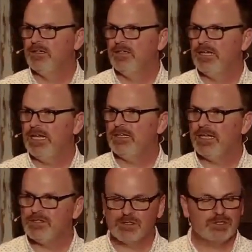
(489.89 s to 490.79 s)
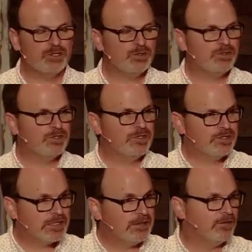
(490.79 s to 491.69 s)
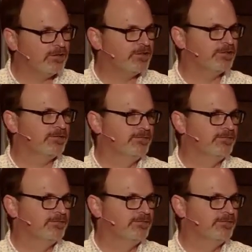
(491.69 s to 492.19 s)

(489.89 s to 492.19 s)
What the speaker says: He likes to choose sinners.